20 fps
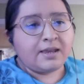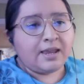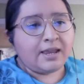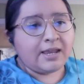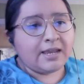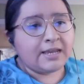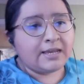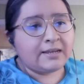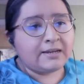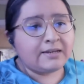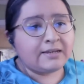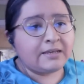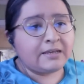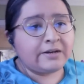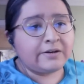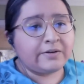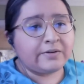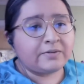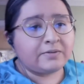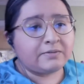And, you
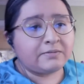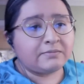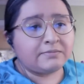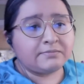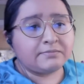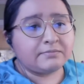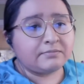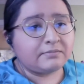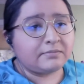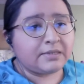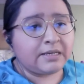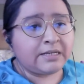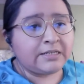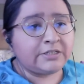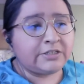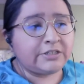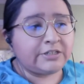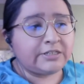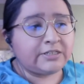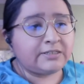know,
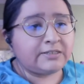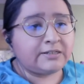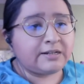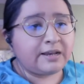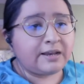and just